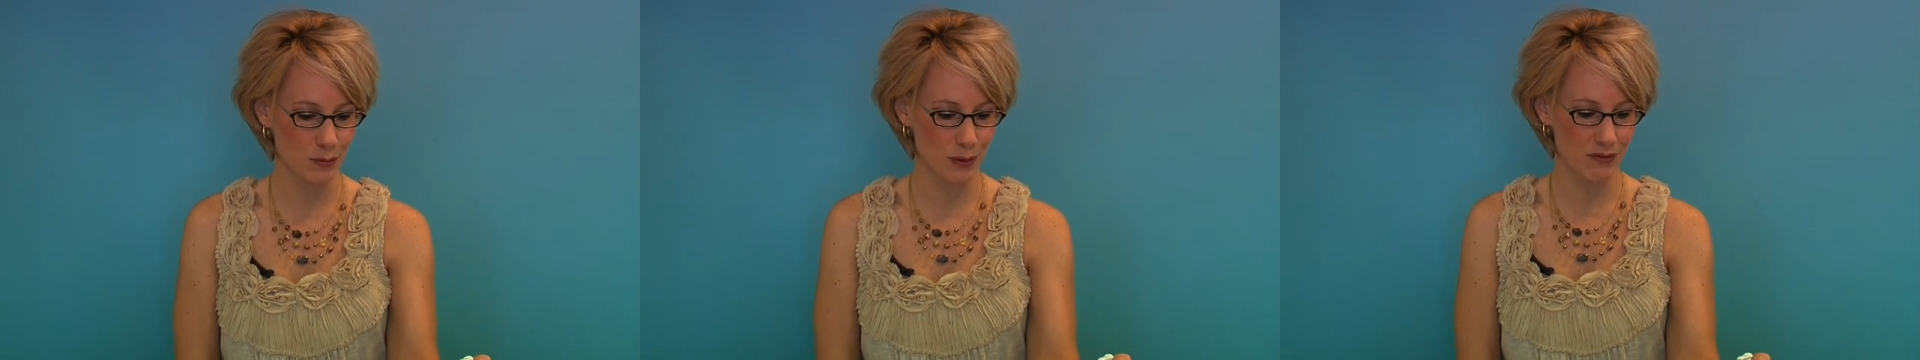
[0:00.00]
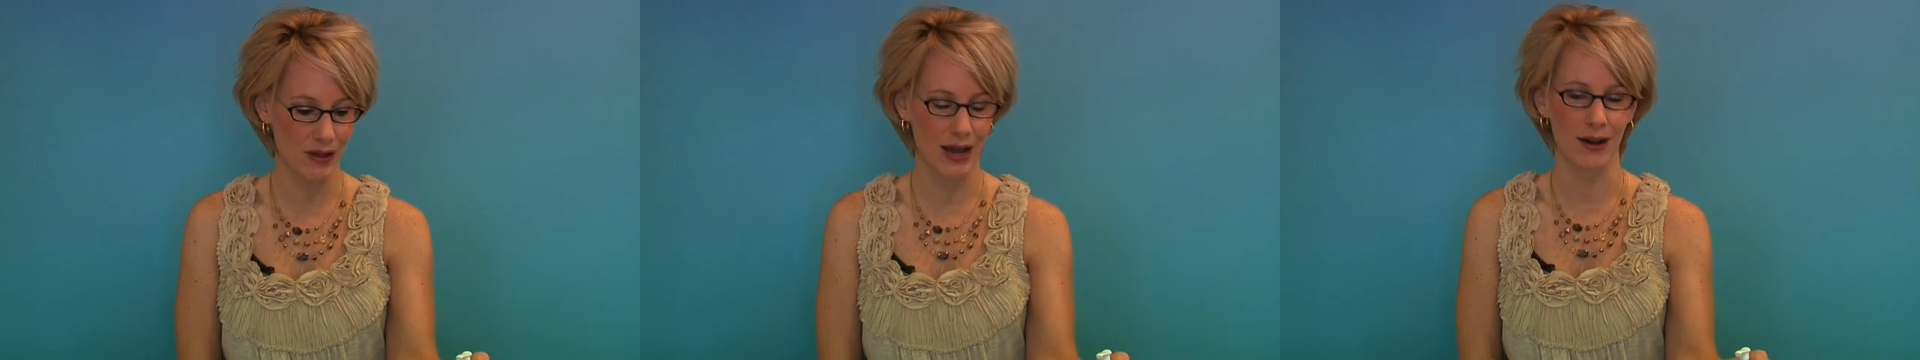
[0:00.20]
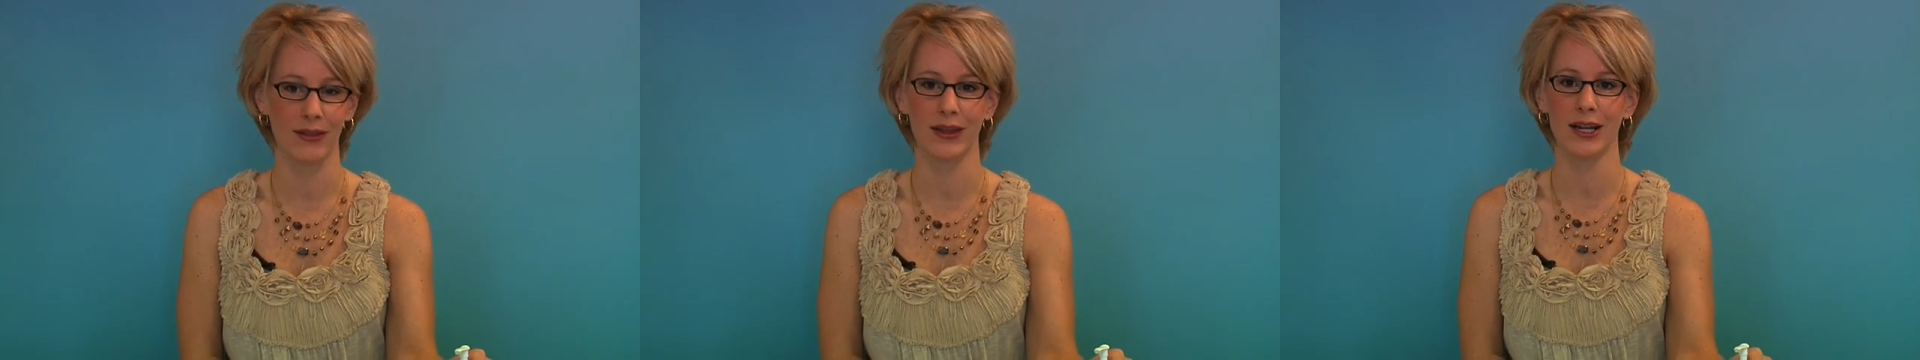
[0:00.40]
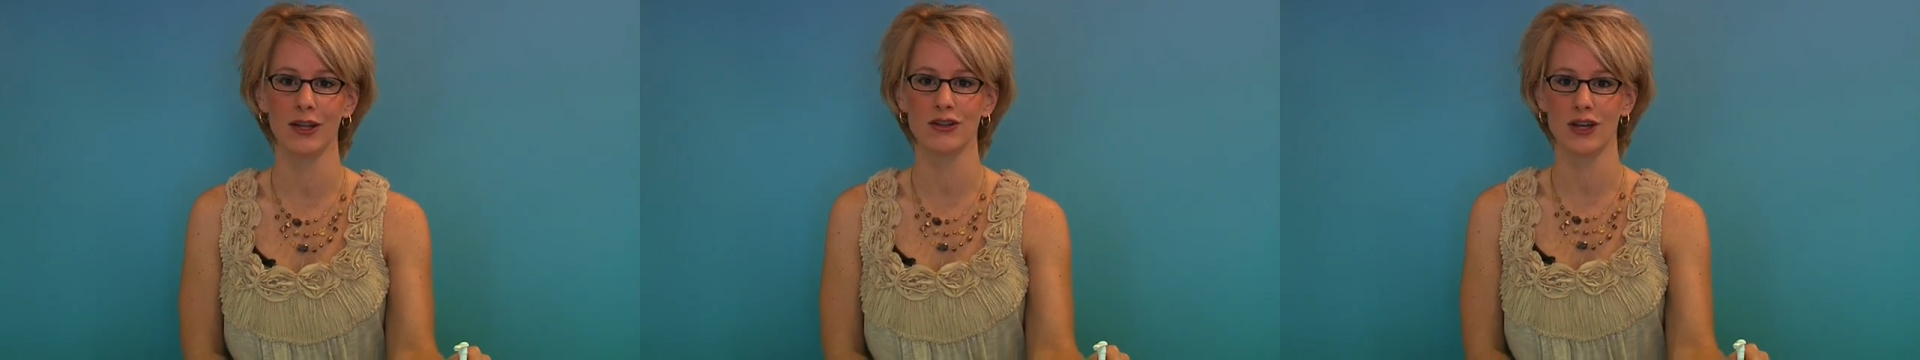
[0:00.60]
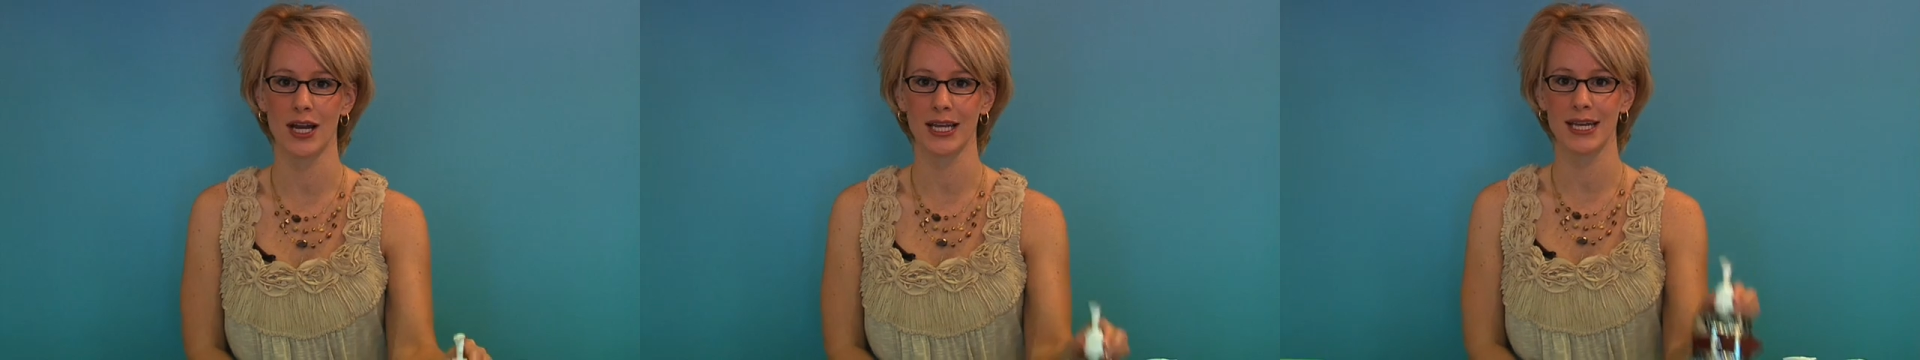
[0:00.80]
We've got a
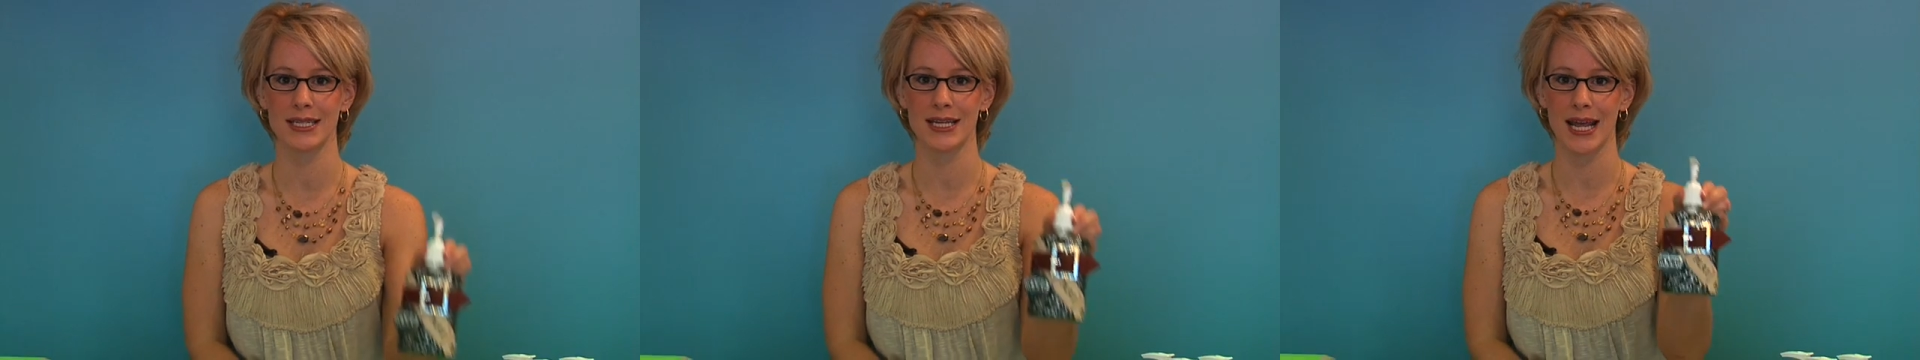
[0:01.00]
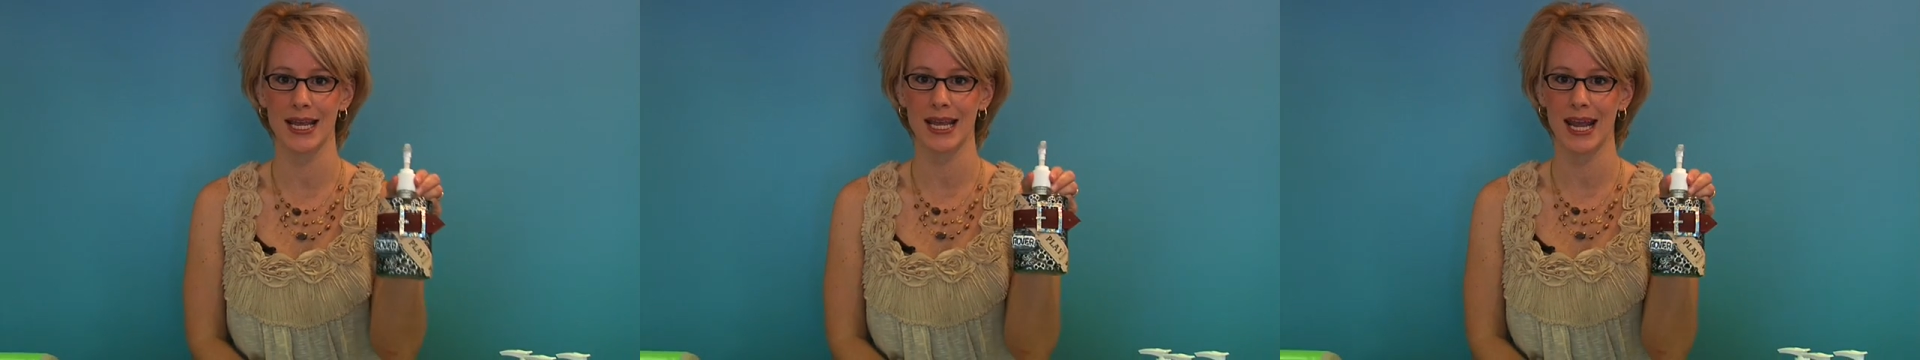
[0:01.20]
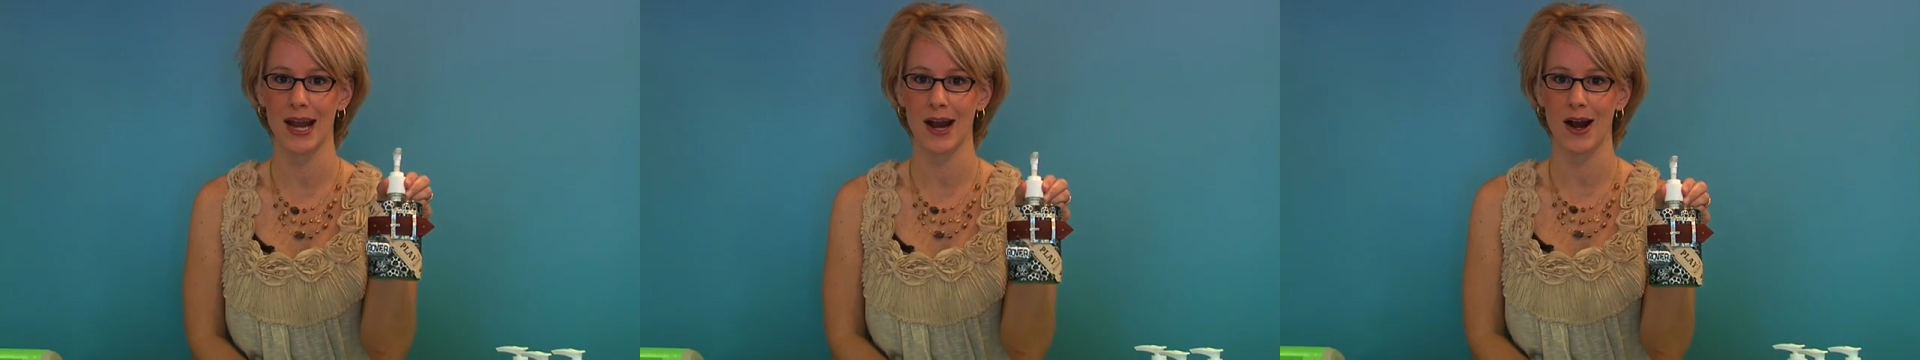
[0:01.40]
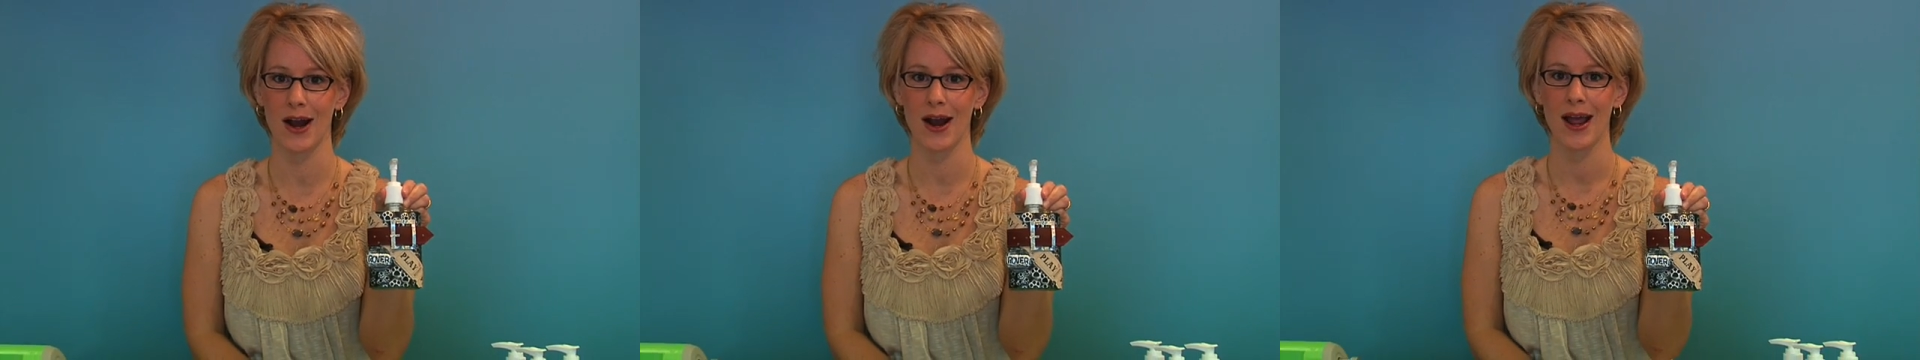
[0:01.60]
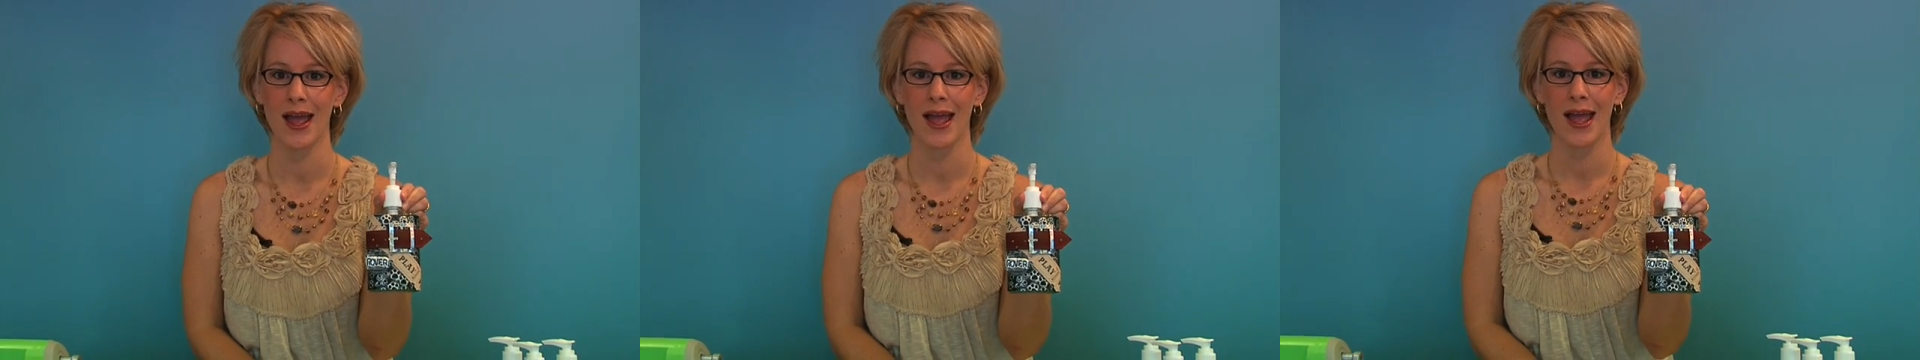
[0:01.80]
little doggy
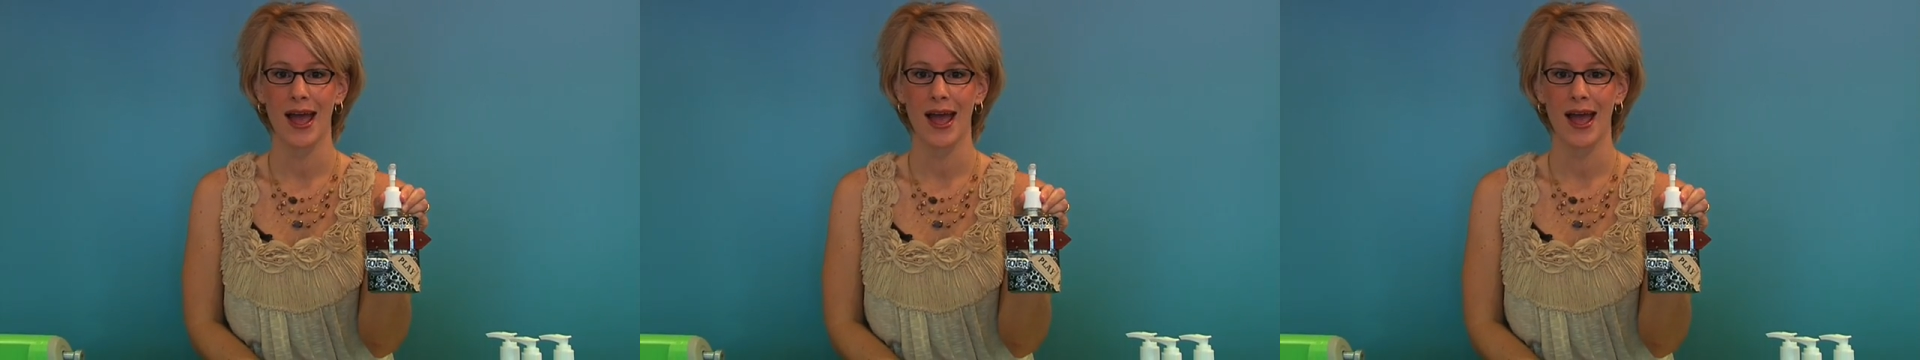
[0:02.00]
daycare